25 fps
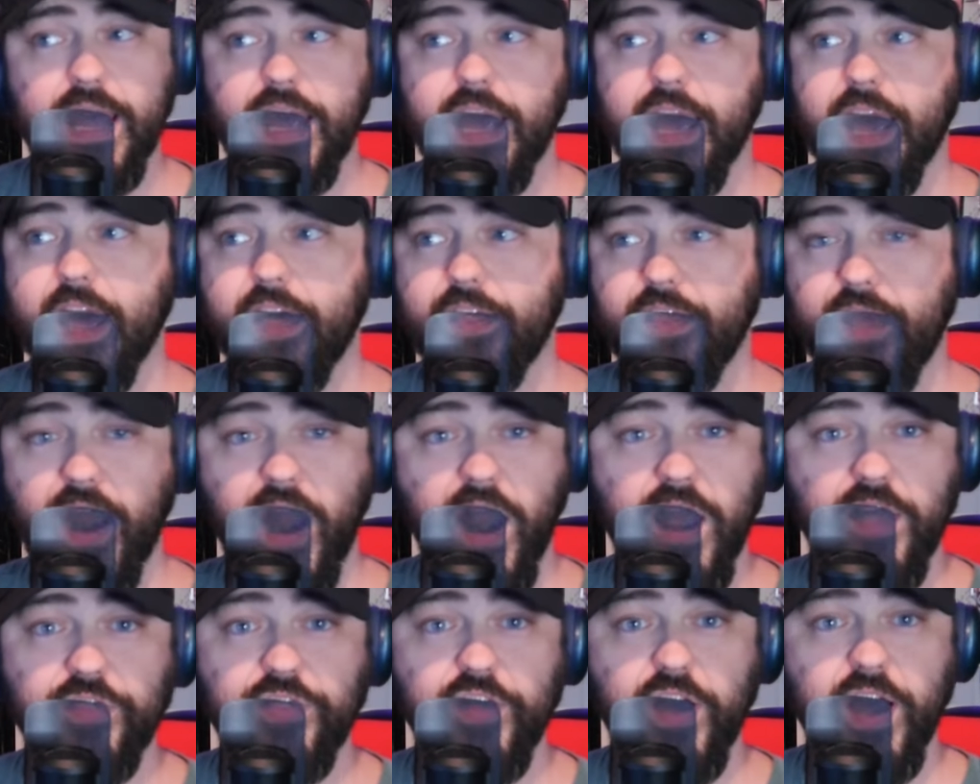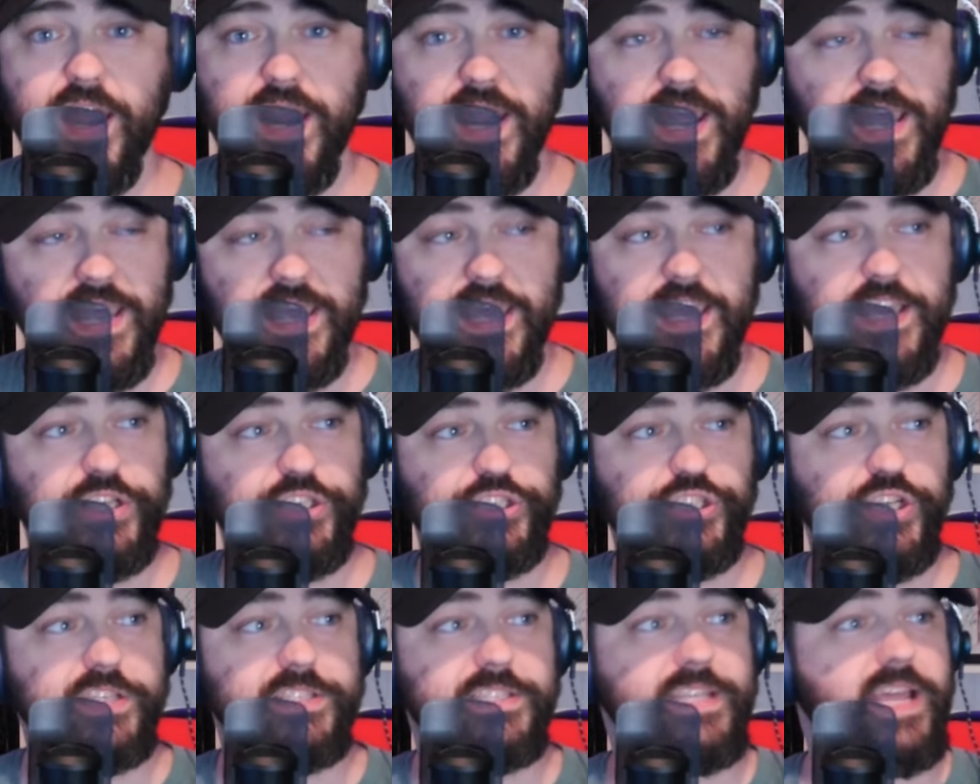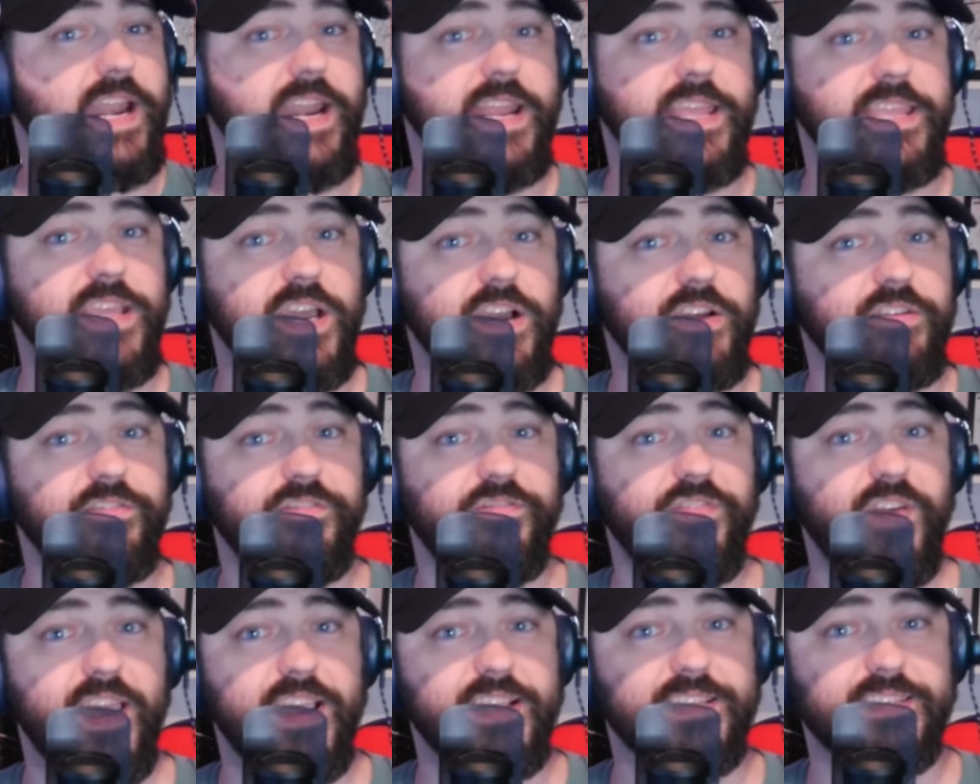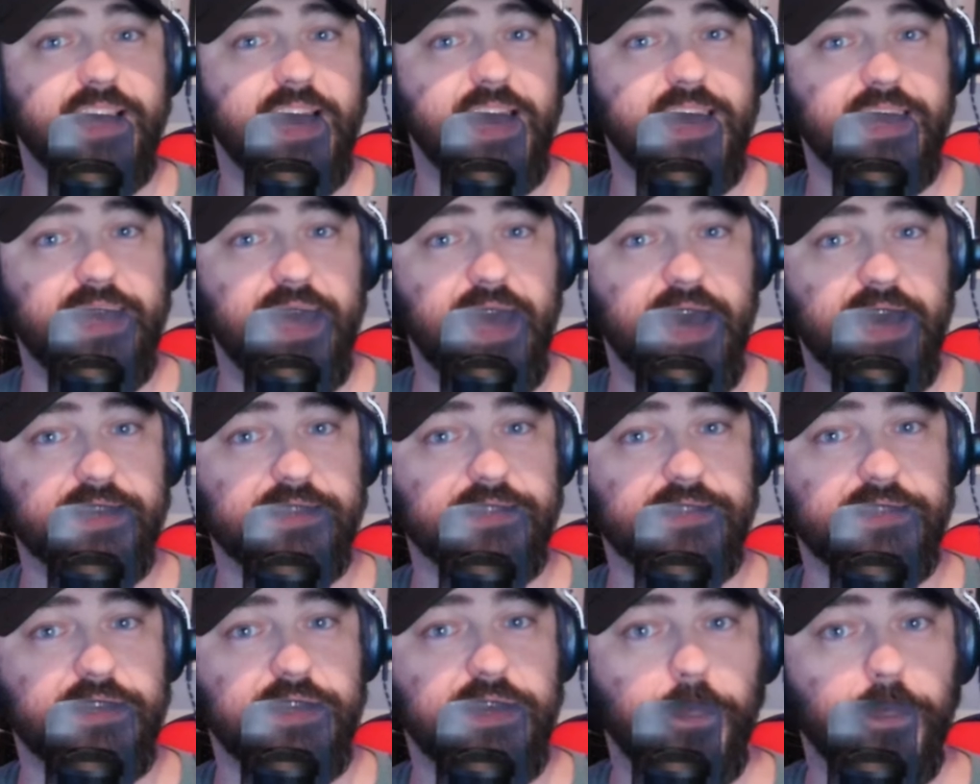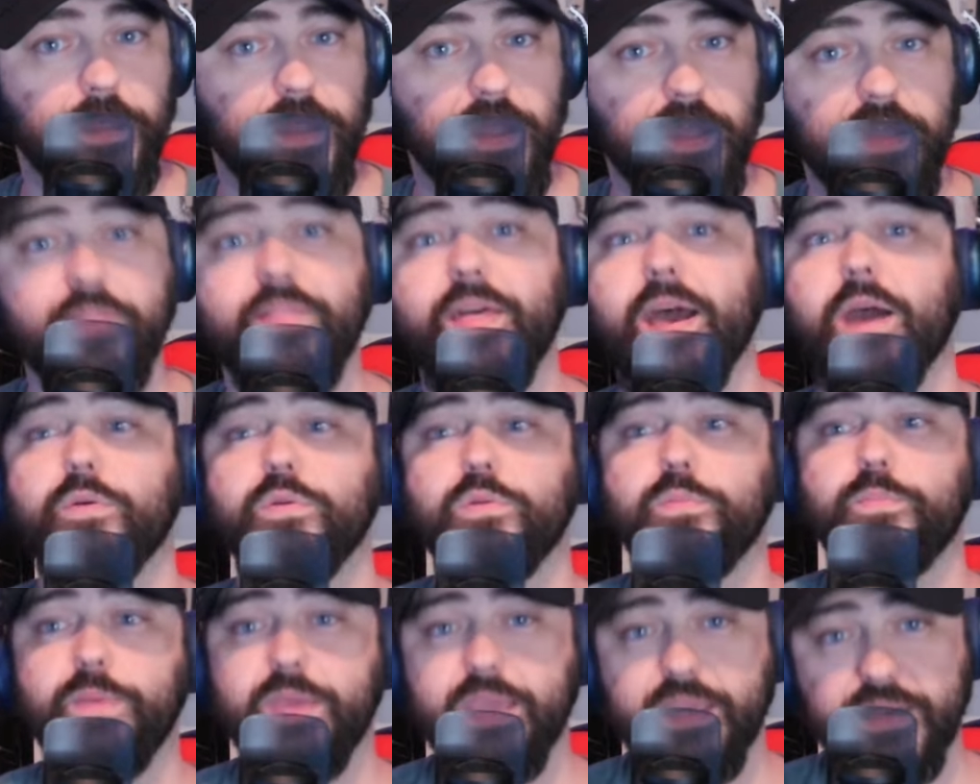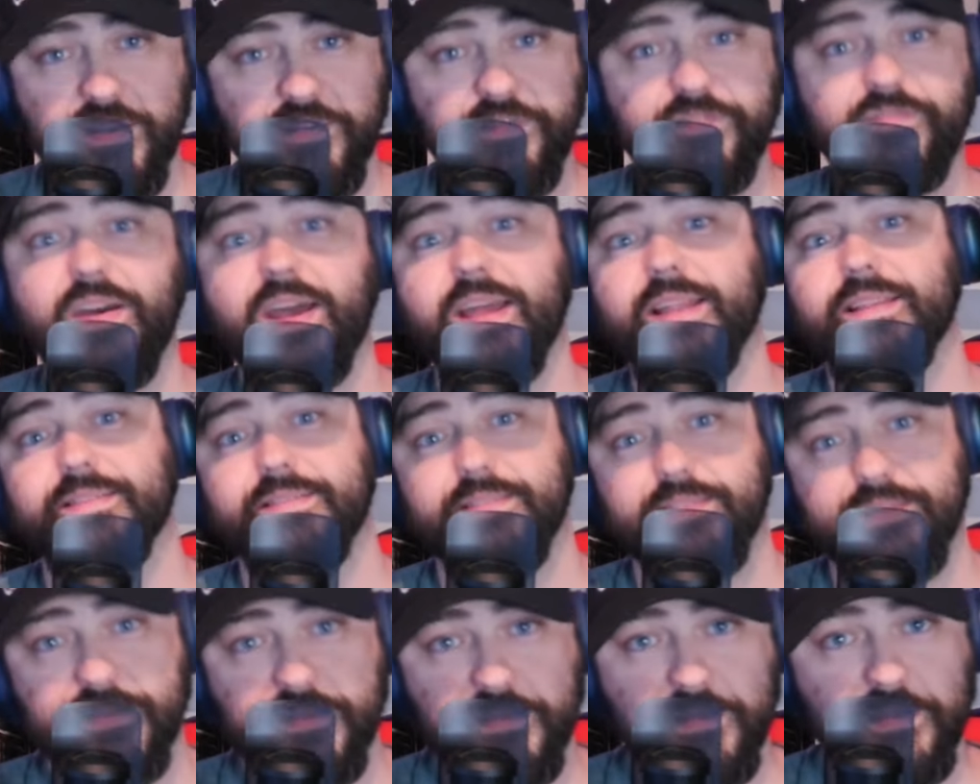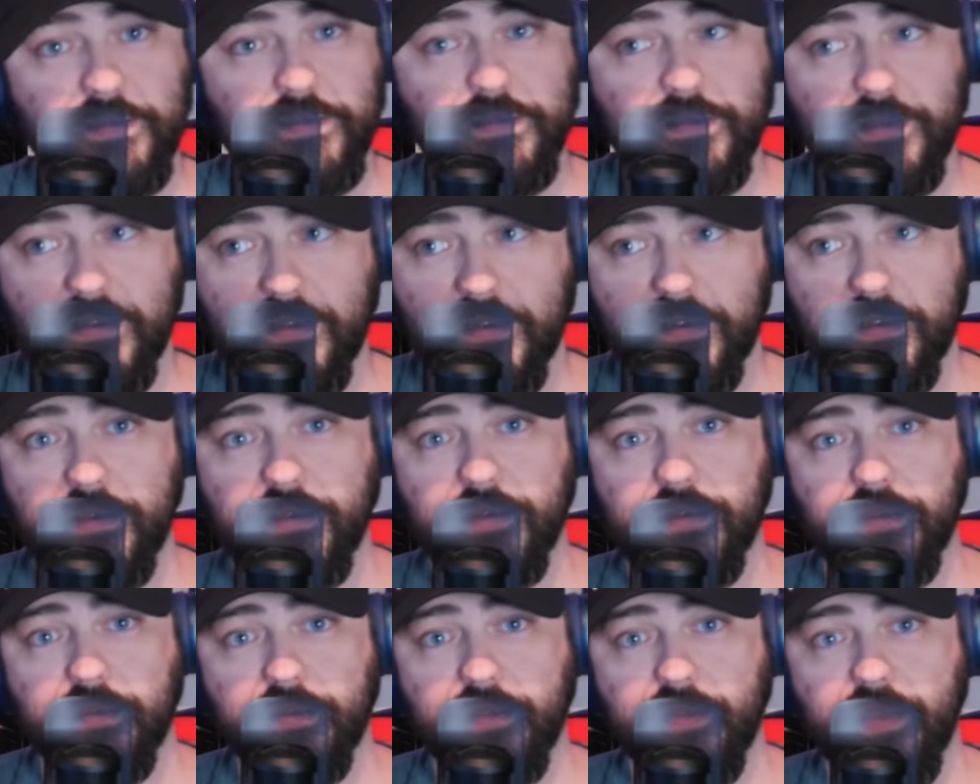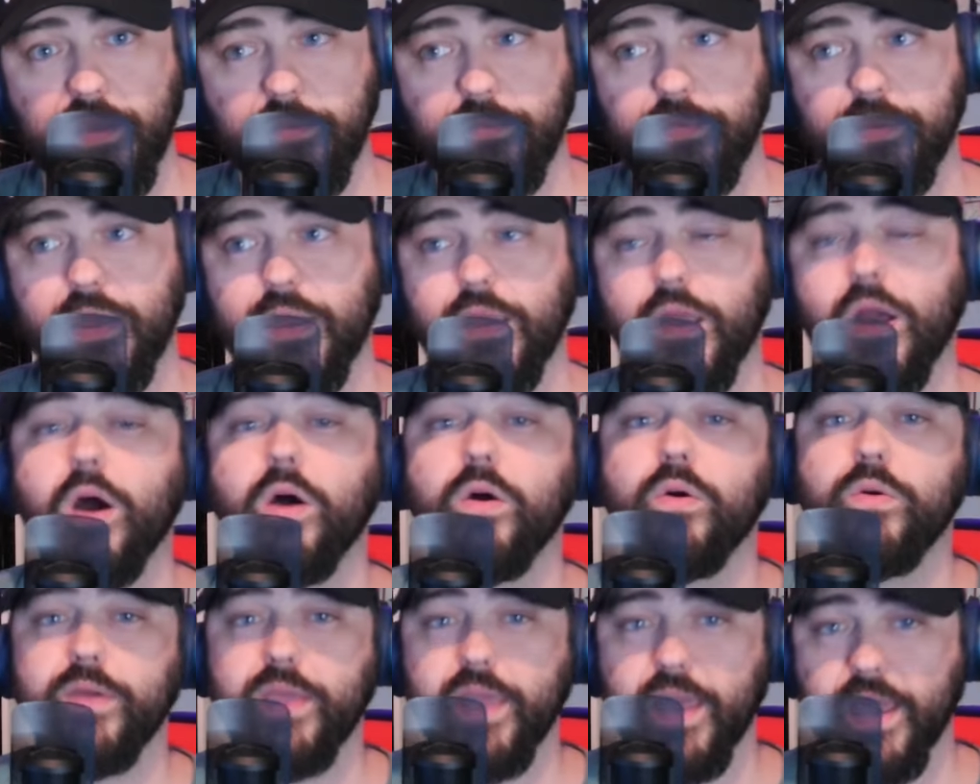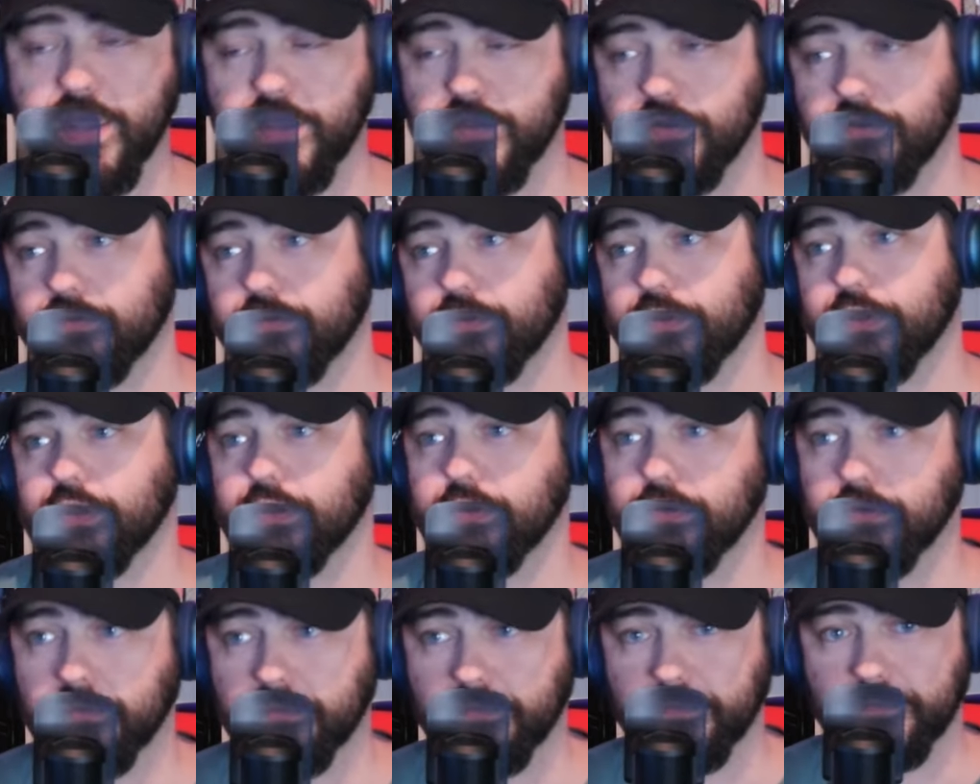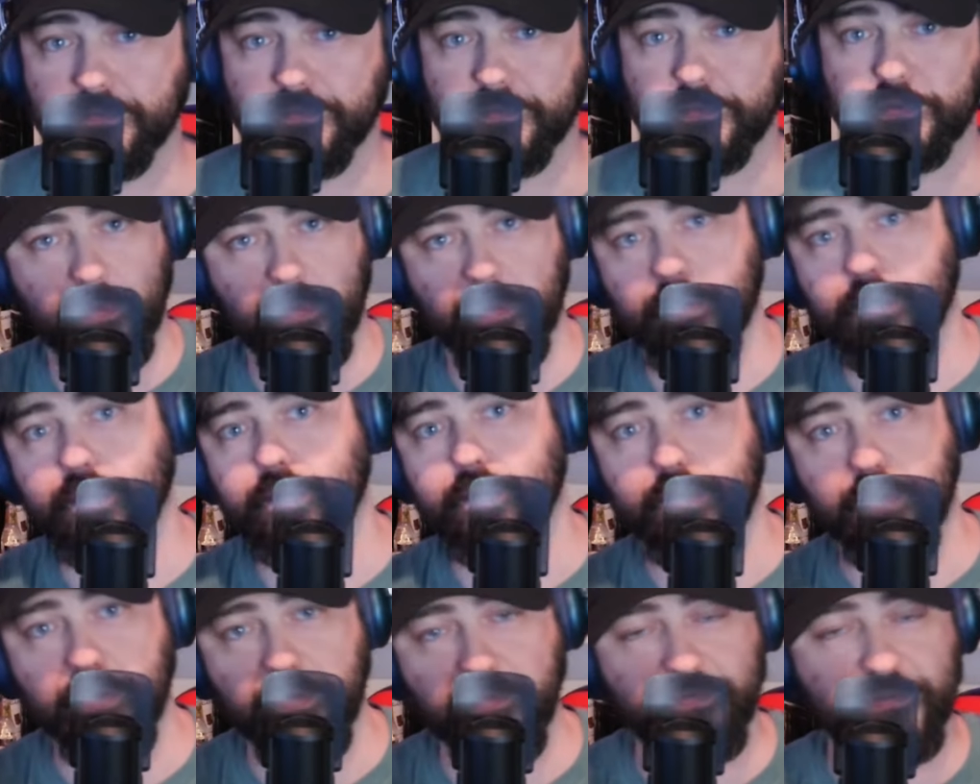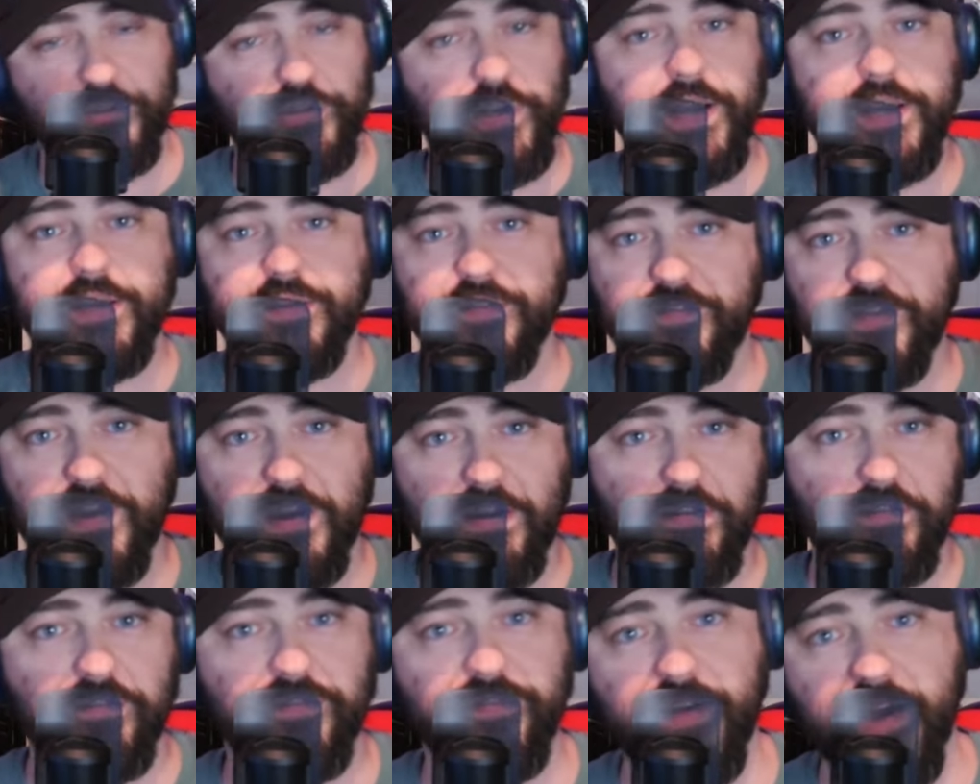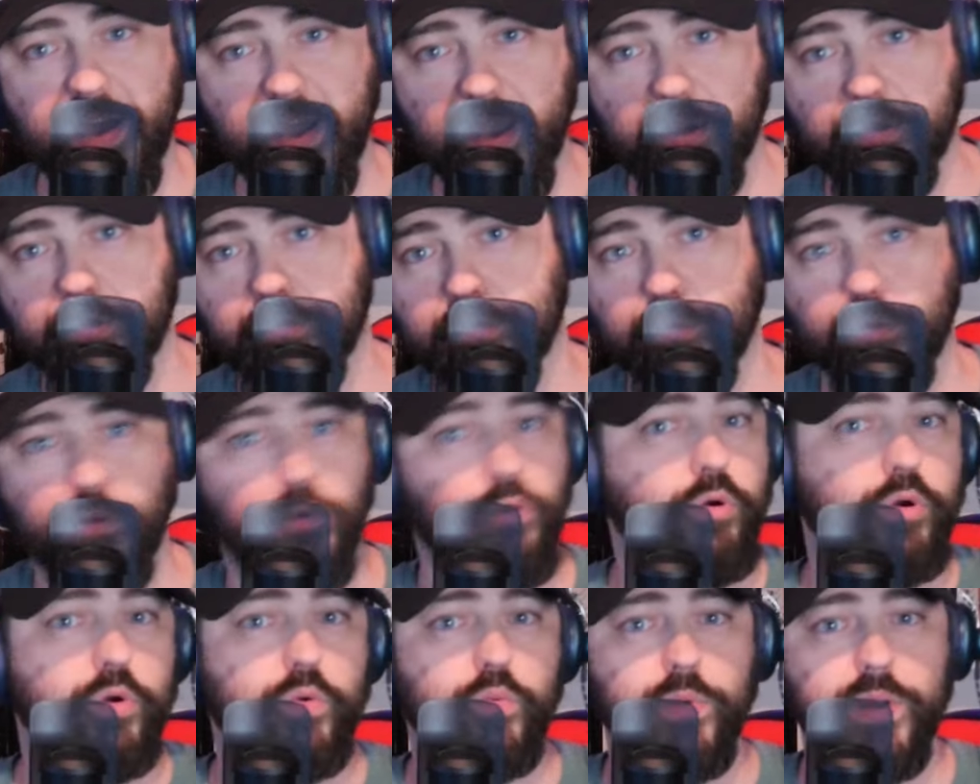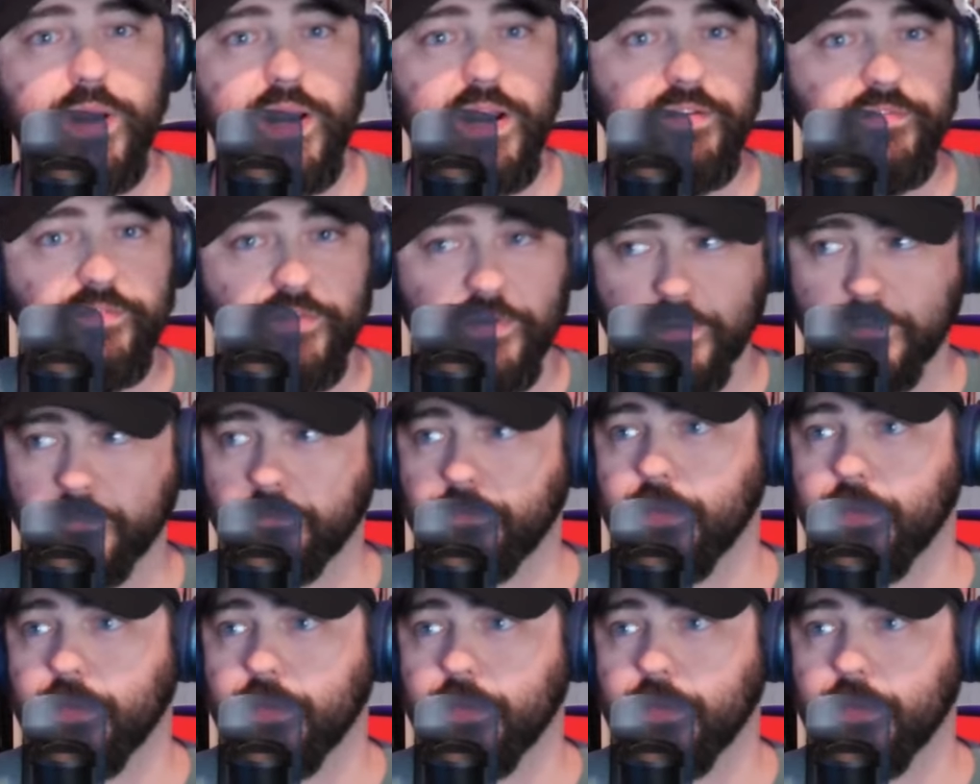And then I thought, he just had a young face, I guess. That would be a defense. They'd be like, oh, okay, you've tried to verify or whatever,